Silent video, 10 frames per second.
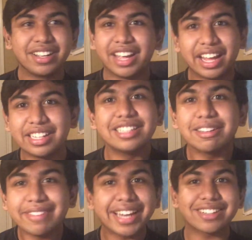And then your
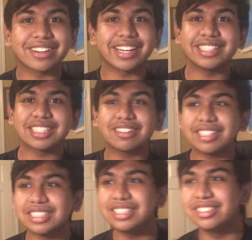Vanguard gains a
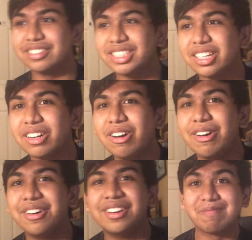crit too, so
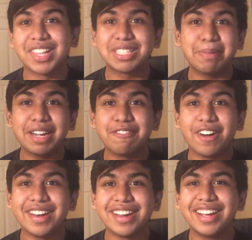it's pretty
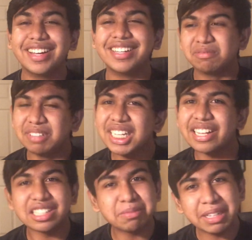fun. But yeah,
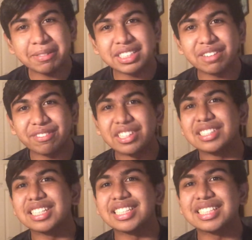that's pretty much it for
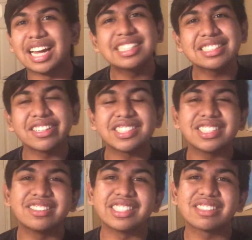this list. I just wanted to
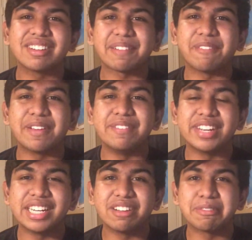do this quick fun
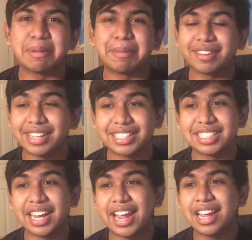video for my birthday
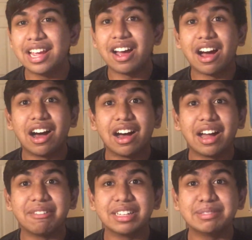today. I
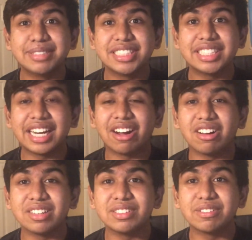really appreciate
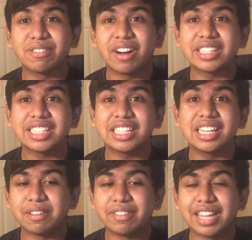all of you for watching.
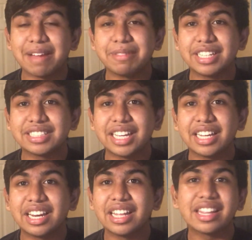With that being
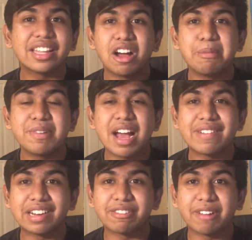said, hope you have
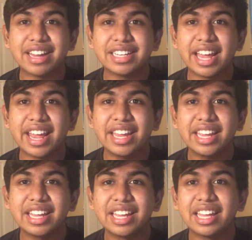a great day,
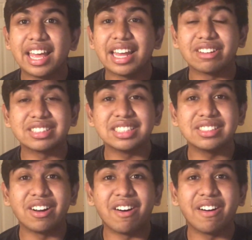and I'll see
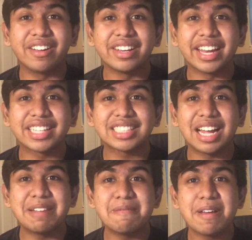you all next
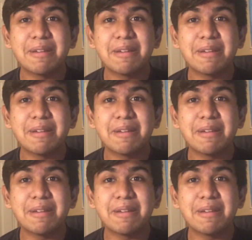time.